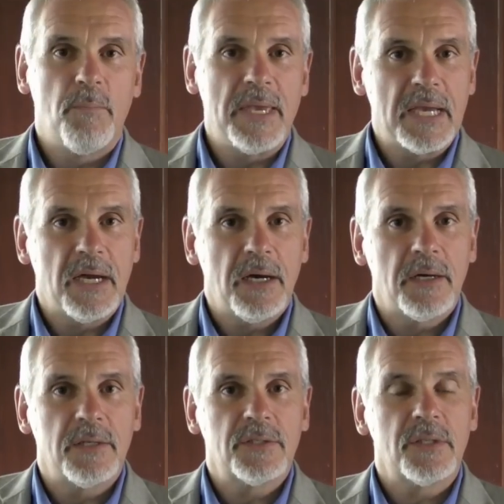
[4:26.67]

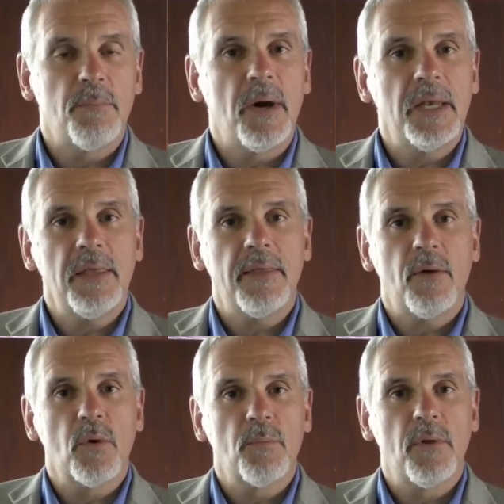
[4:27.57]
because the money that
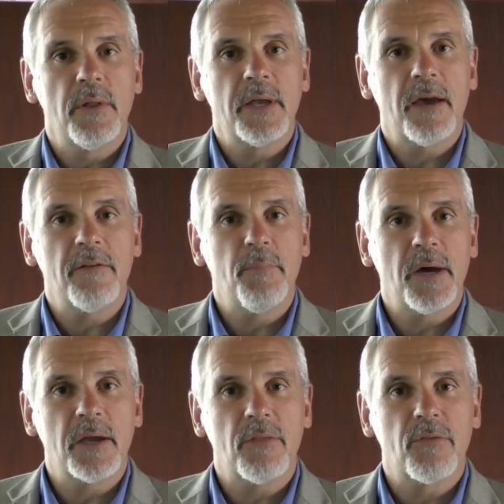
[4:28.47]
we're pulling out of
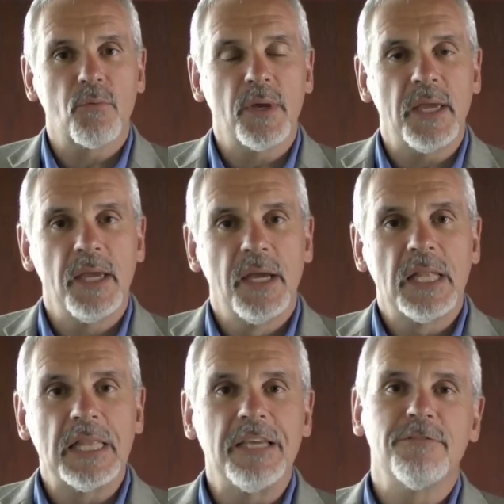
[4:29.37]
bucket three
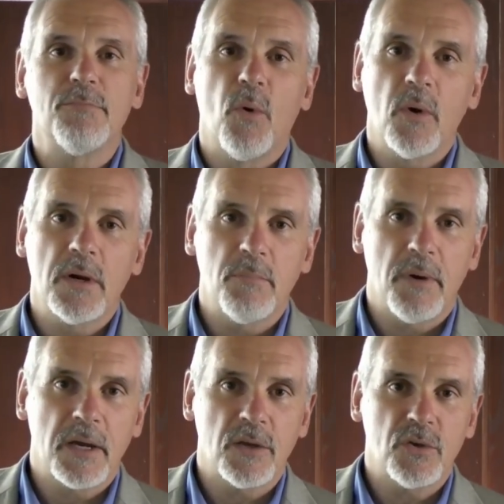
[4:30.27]
leaves more in
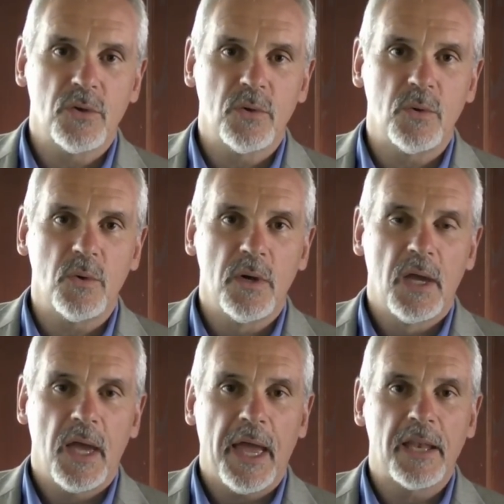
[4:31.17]
bucket two.
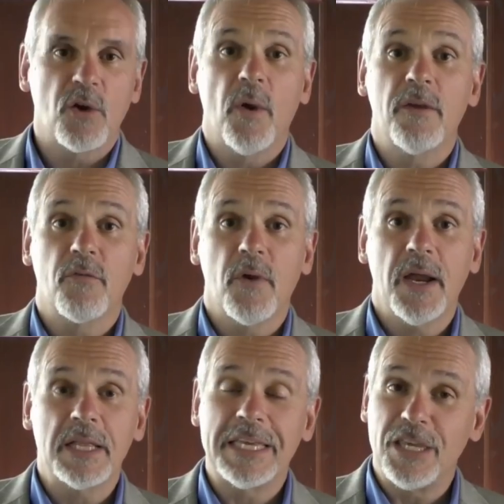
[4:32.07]
And quite
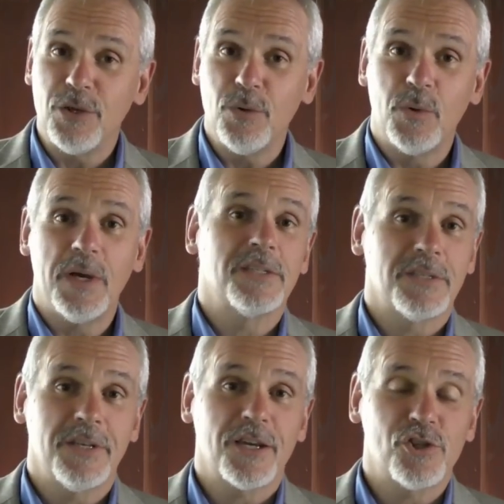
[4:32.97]
frankly, you as
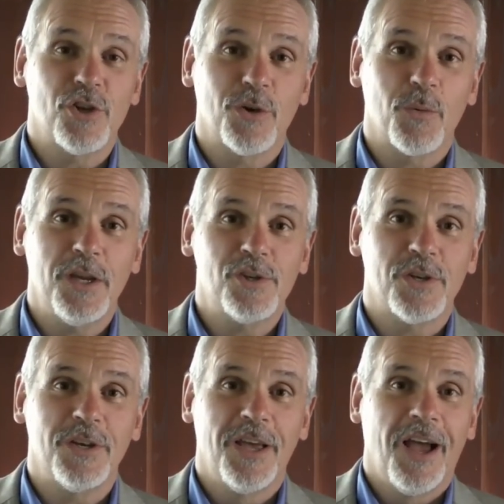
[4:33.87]
the next
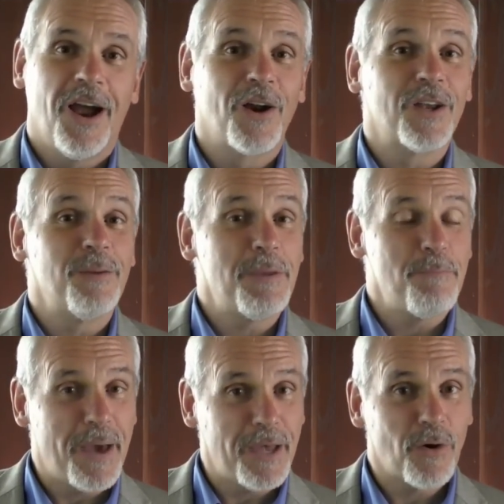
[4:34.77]
generation are going to be
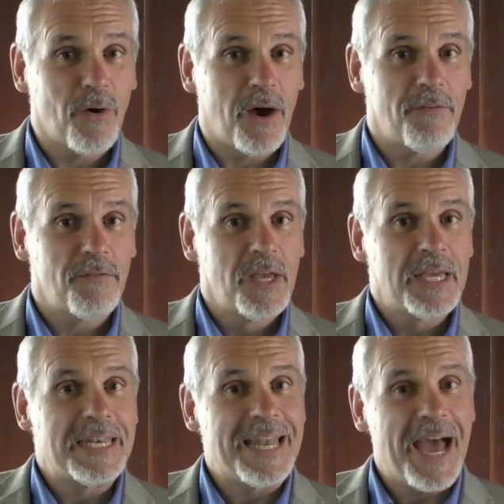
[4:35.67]
better off,
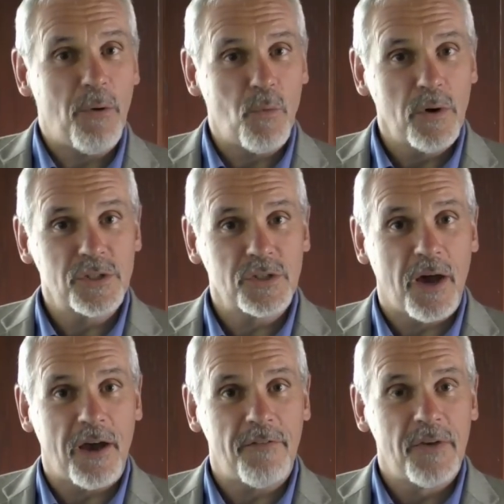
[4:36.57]
not worse
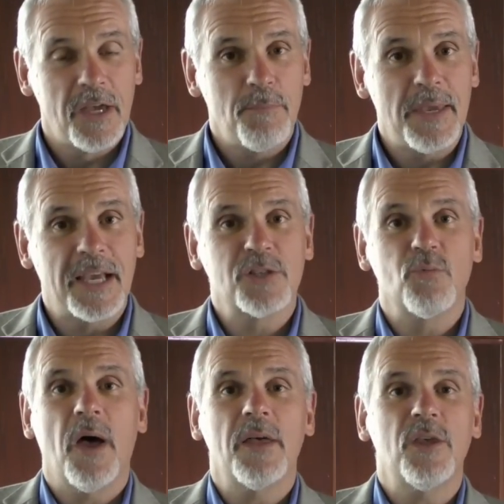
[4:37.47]
off, because
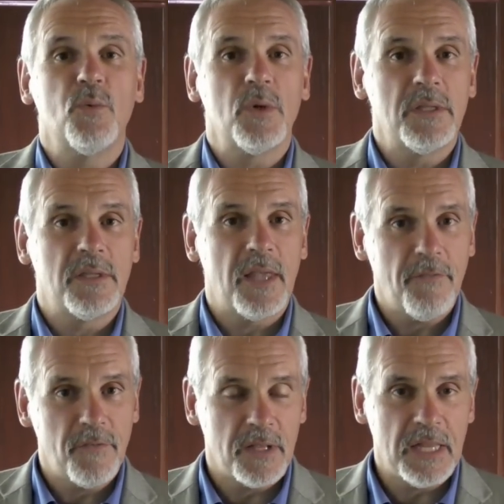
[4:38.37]
while you will
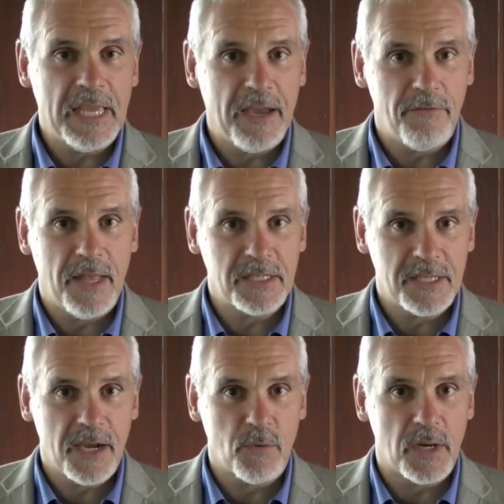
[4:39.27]
definitely have less
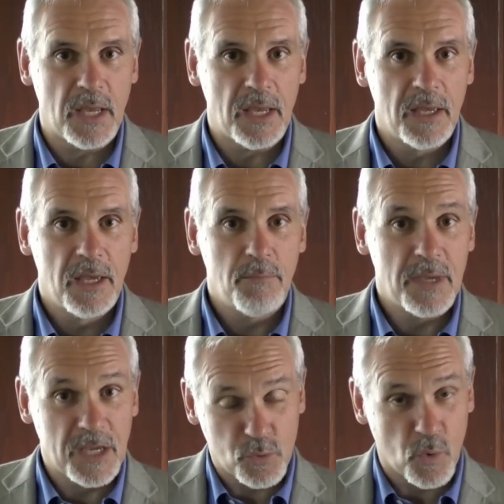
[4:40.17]
equity,
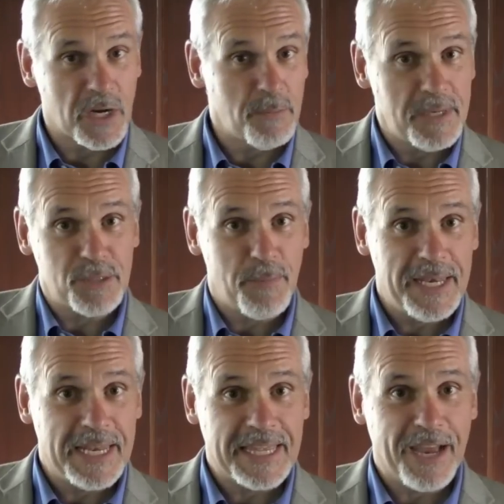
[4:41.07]
because we're going to be
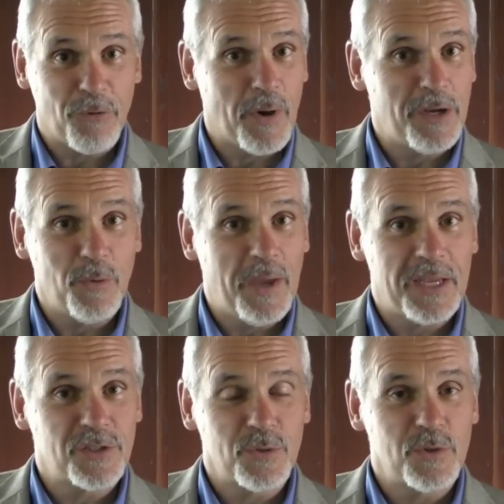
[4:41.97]
spending that right away
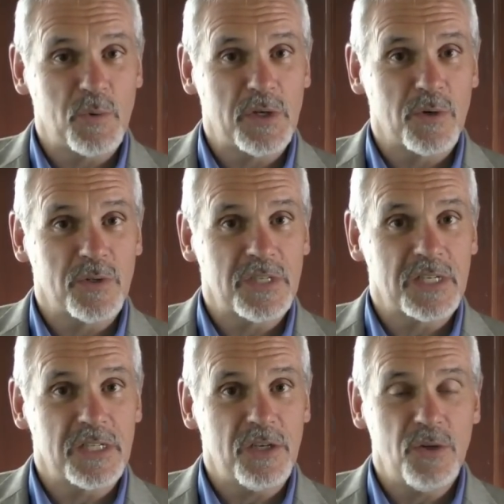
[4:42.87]
as soon as we turn
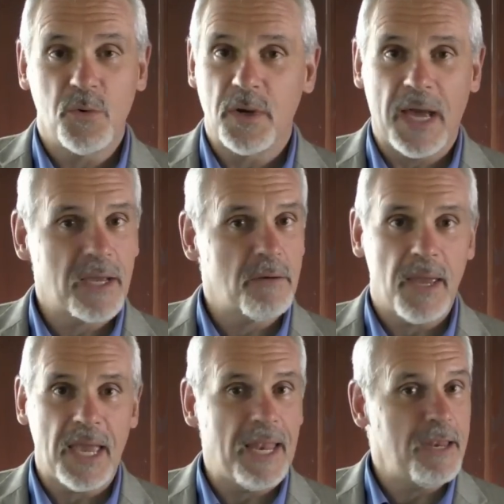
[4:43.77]
62, we're not going to
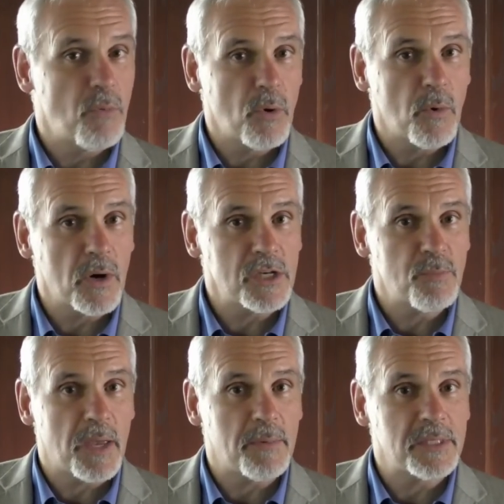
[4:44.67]
make any more mortgage
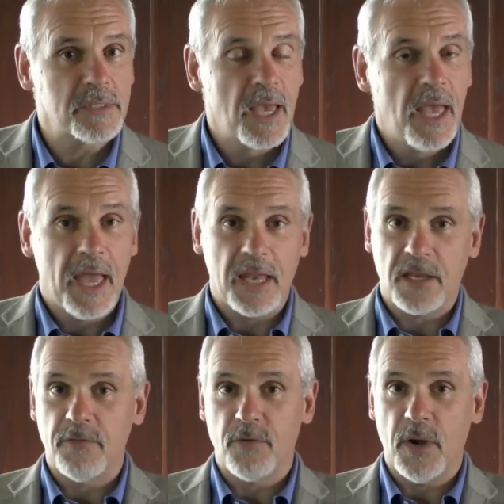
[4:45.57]
payments and
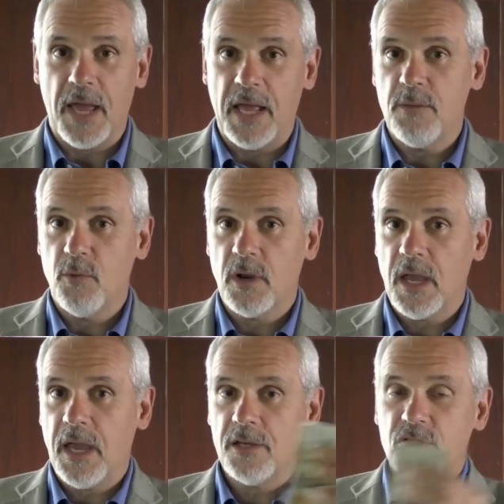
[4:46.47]
convert any more
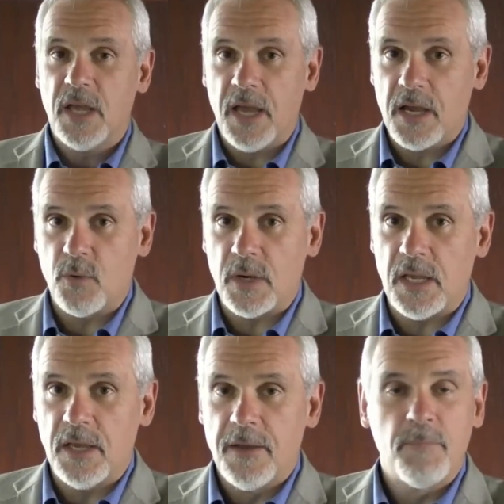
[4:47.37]
cash to
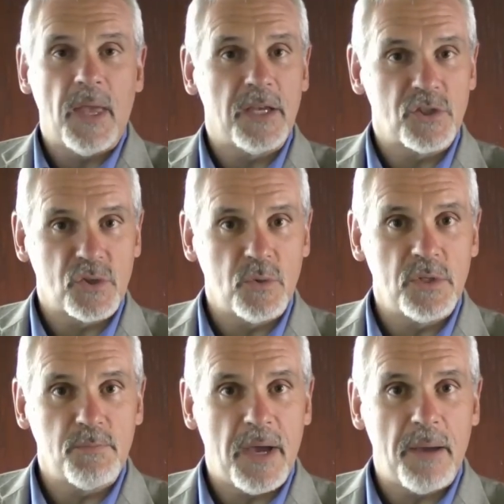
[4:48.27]
equity as soon
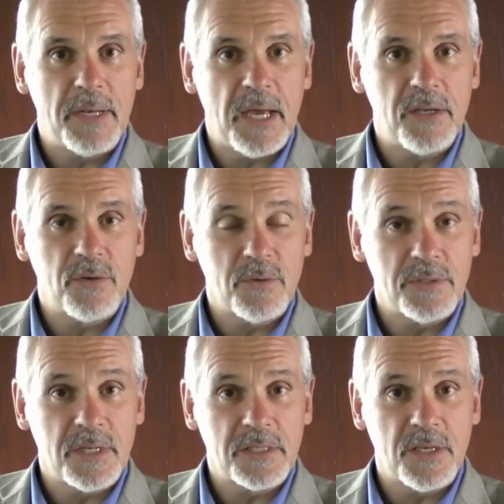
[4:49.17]
as Mom and I turn
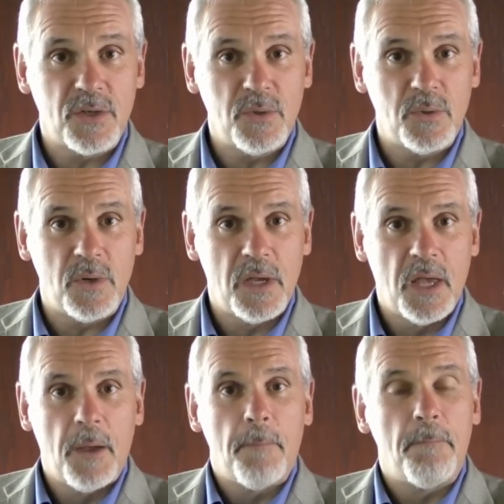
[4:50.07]
62.
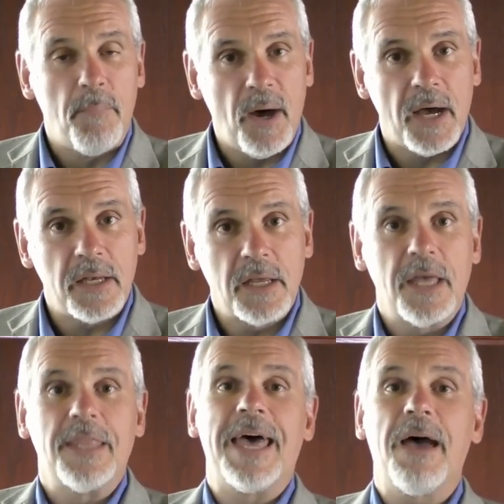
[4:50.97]
But
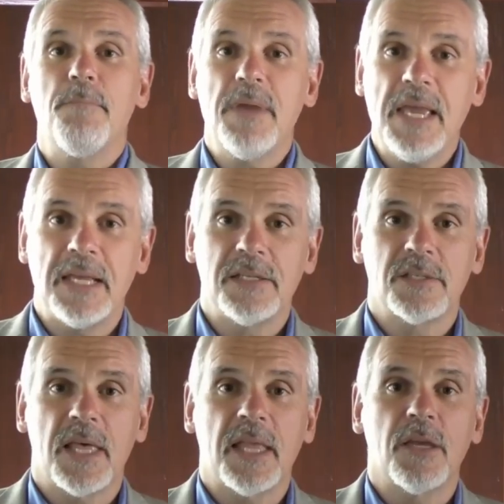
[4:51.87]
that
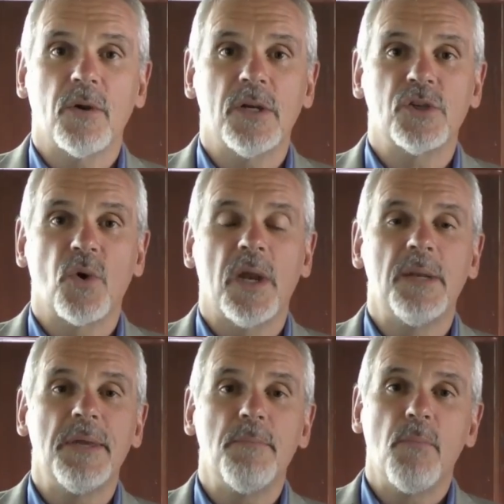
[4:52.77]
means that there is going
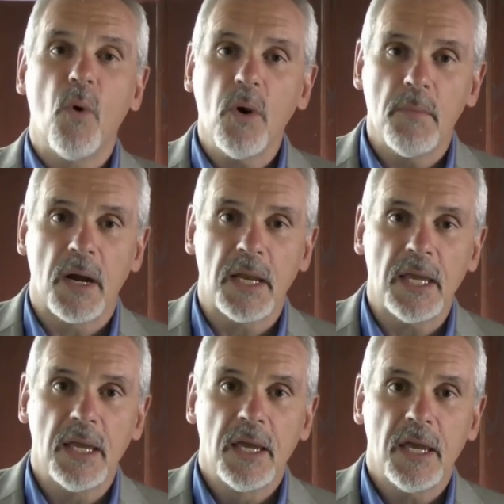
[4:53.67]
to be more
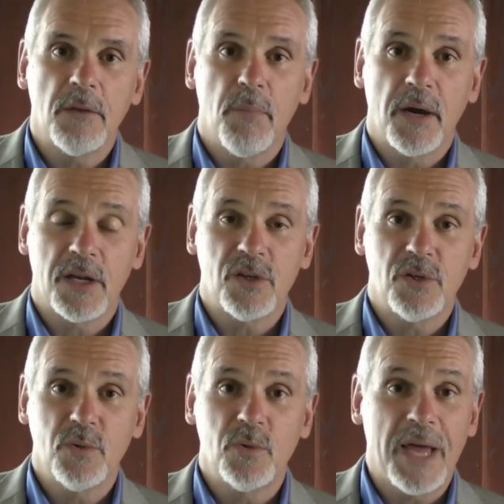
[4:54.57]
money in bucket
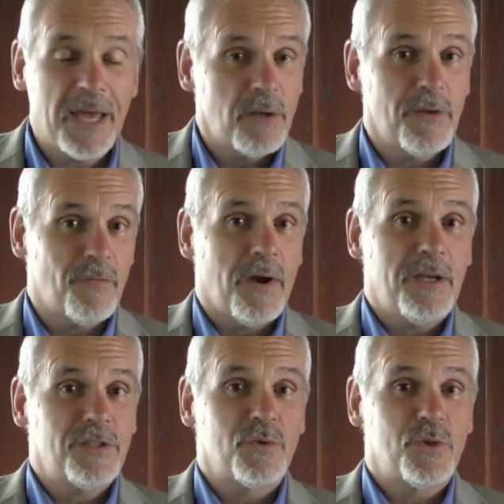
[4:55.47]
two, not only for
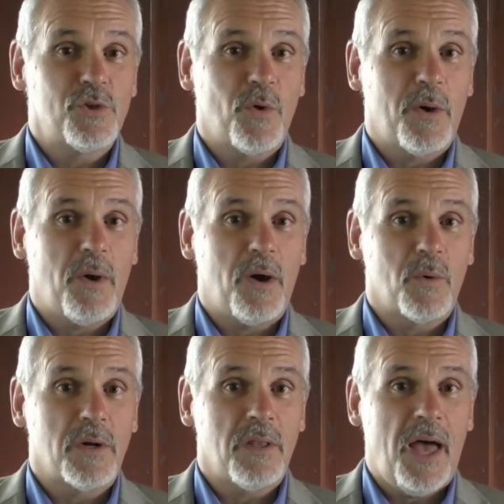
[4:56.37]
us to enjoy while
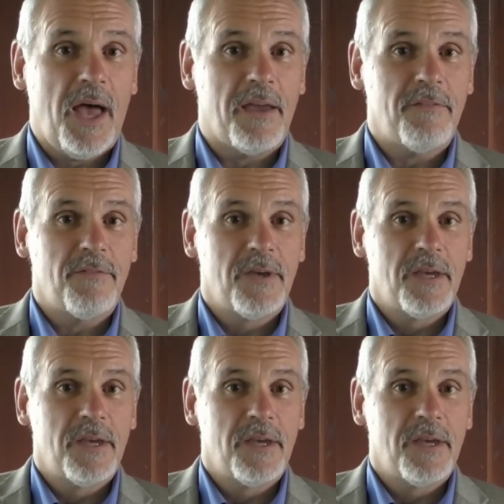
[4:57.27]
we're alive,